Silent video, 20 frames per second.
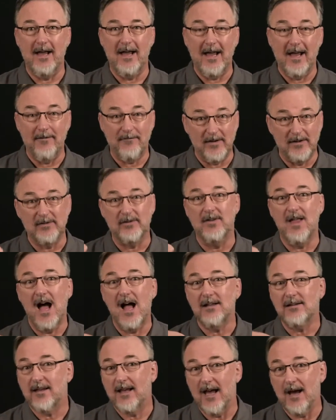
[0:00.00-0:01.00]
if it's
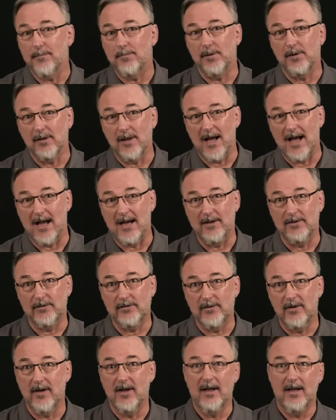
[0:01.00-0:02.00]
not
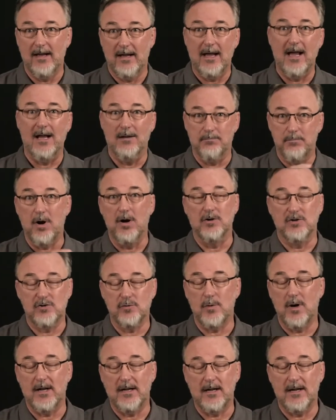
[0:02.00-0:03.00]
capitalized and
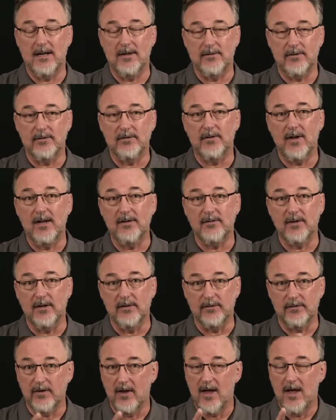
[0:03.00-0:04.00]
punctuated as a
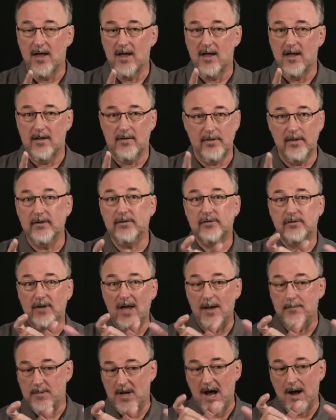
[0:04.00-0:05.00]
sentence, this
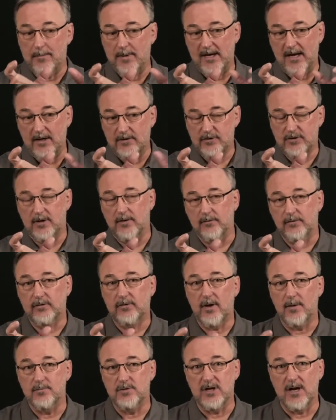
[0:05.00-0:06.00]
same combination of
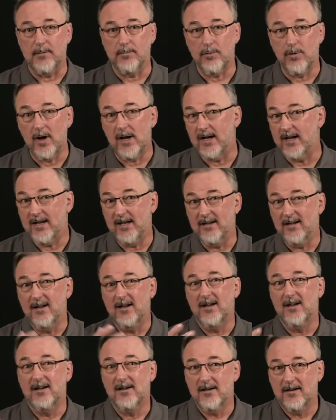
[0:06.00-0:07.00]
subject predicate,
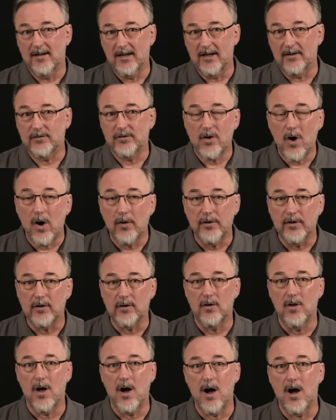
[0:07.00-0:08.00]
it's called a
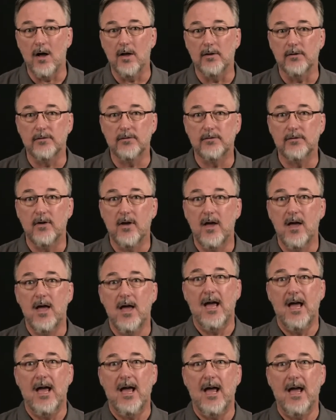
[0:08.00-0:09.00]
clause.
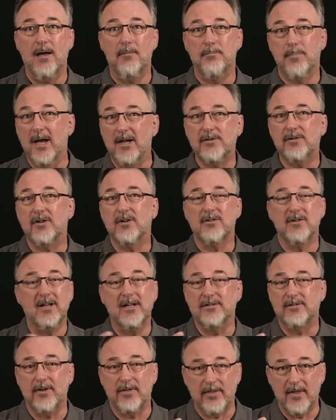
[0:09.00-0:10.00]
Basically,
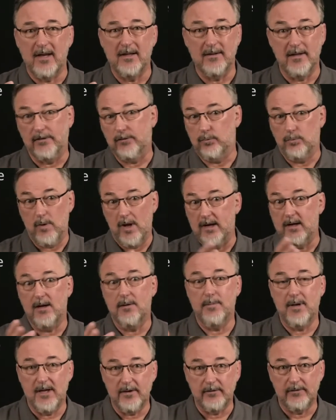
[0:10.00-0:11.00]
it's a thing that's ready to
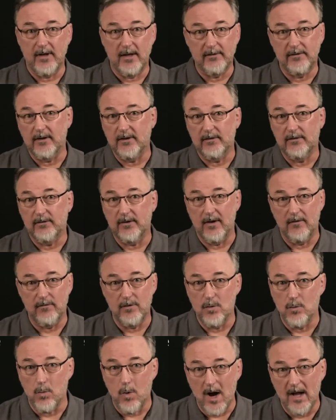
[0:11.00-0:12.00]
be a sentence if
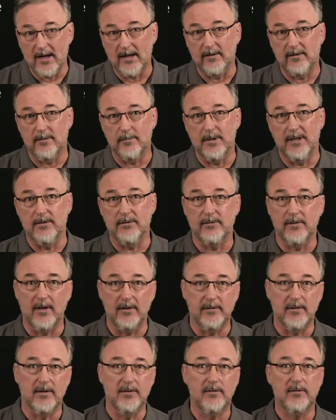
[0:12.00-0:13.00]
you want it to be a
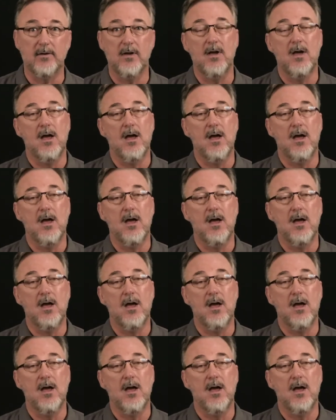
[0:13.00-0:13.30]
sentence.